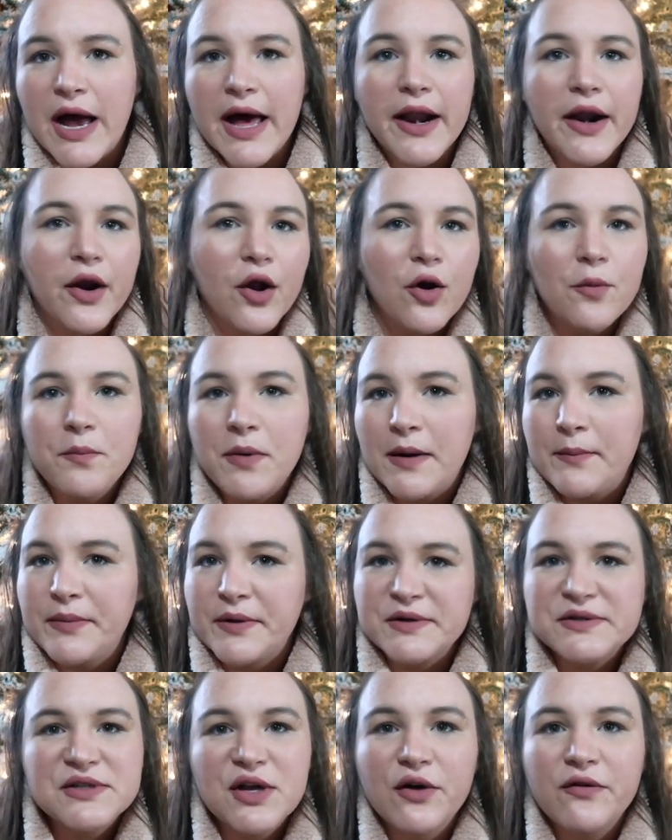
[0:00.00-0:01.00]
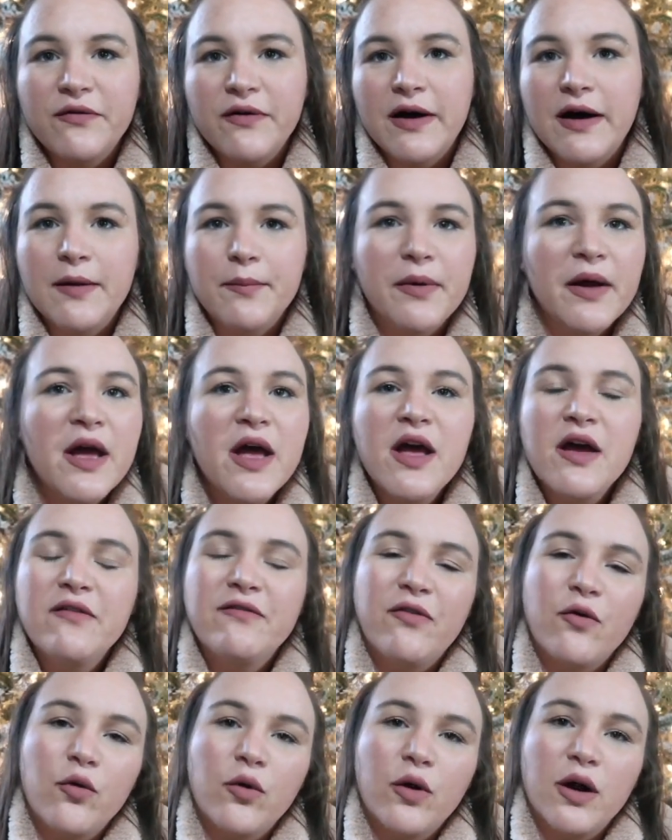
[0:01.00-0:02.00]
I don't know, pump yourself up
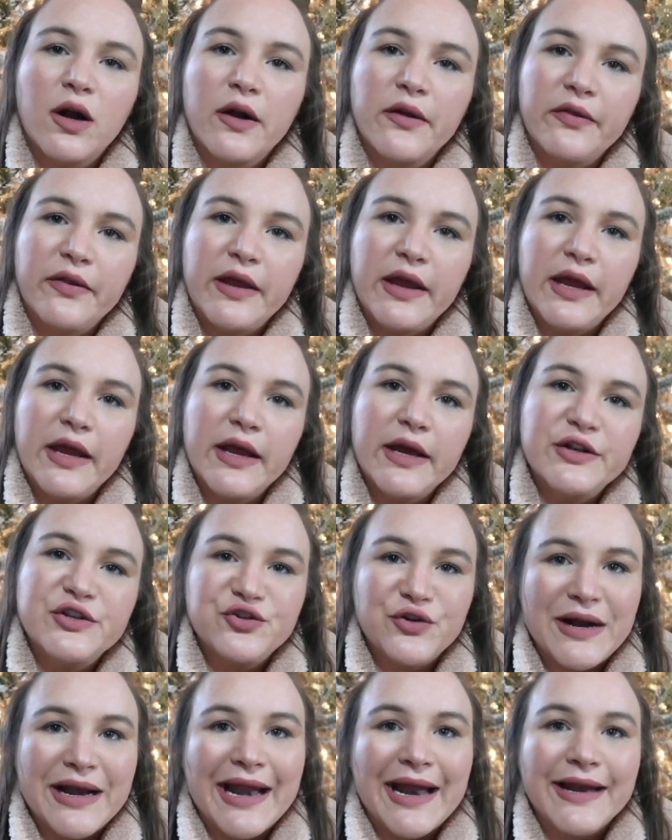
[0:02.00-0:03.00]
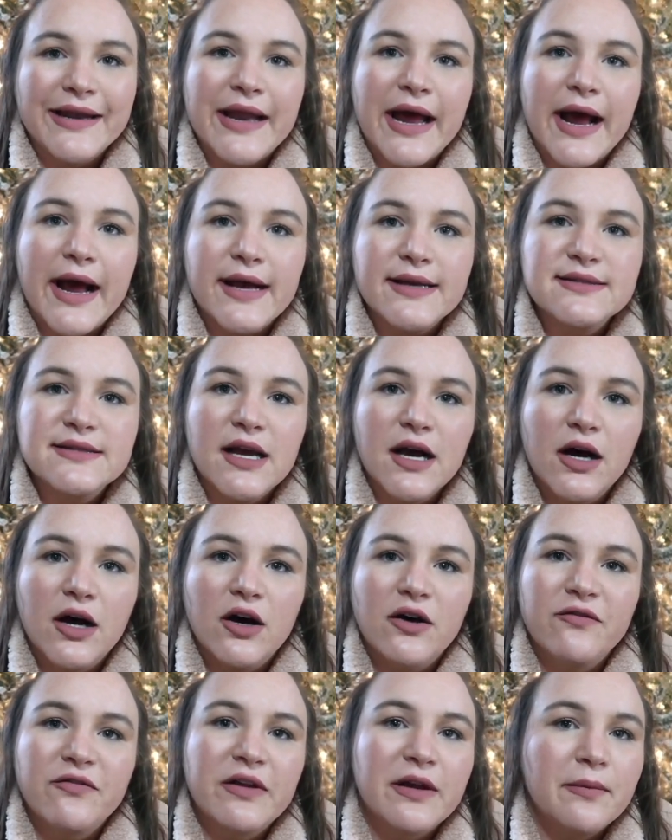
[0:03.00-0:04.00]
for the draining task
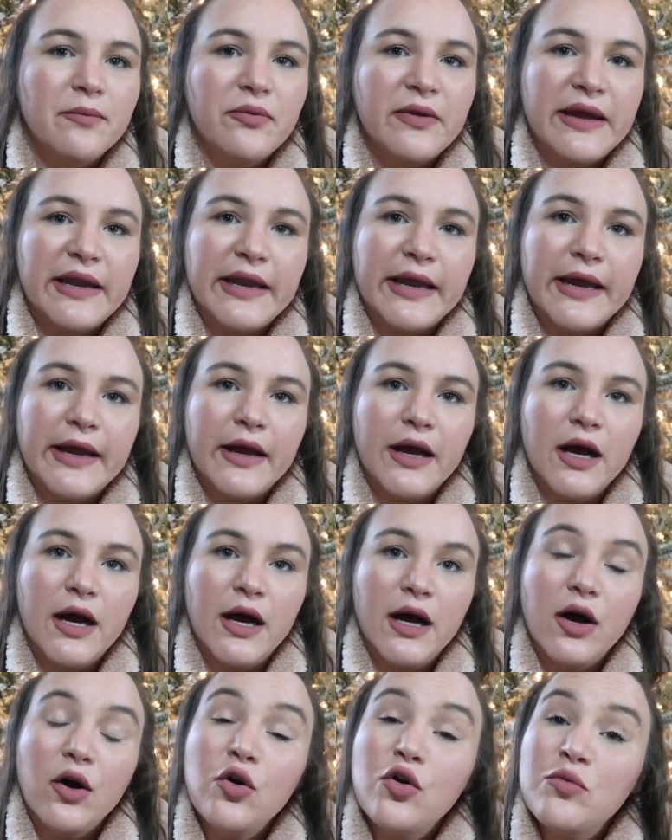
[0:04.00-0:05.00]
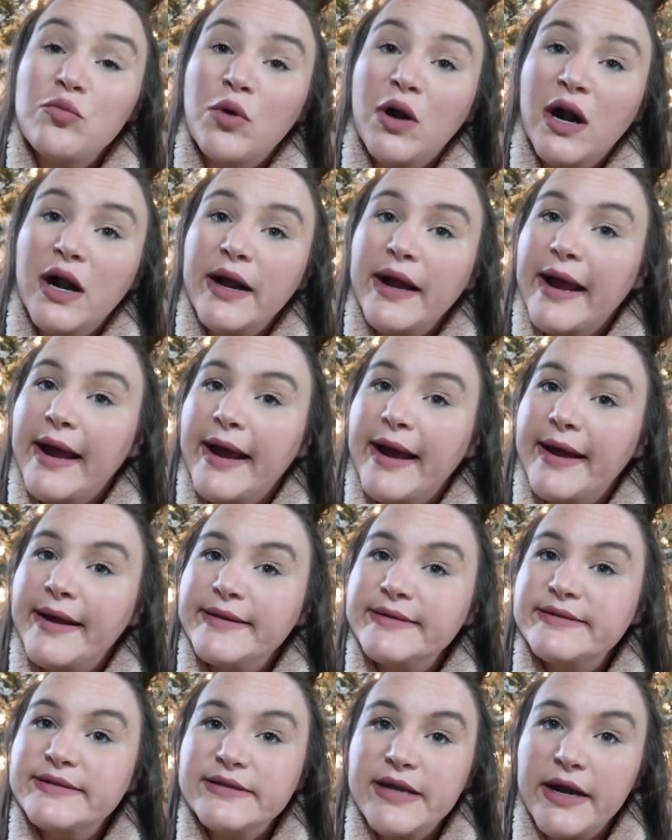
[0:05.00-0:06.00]
of completing homework
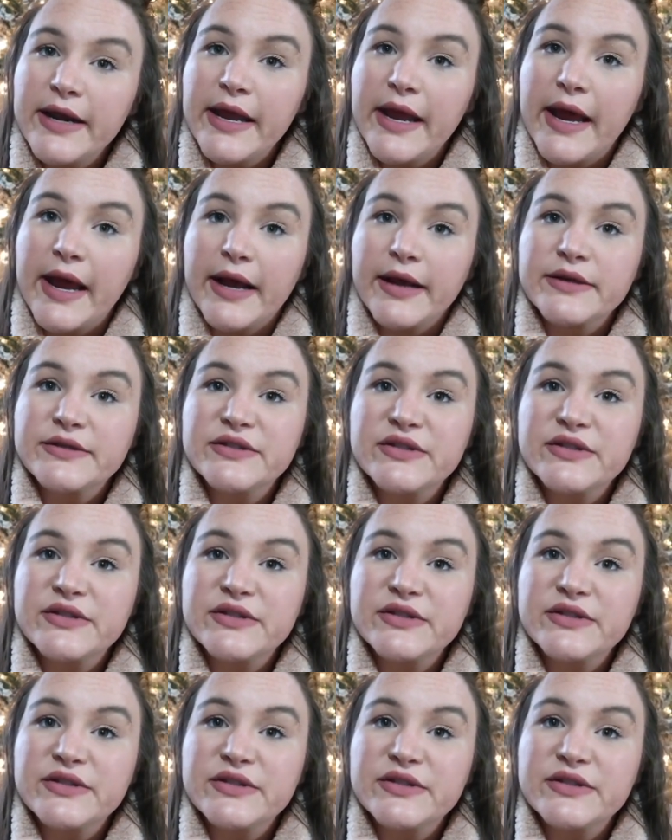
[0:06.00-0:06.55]
and studying.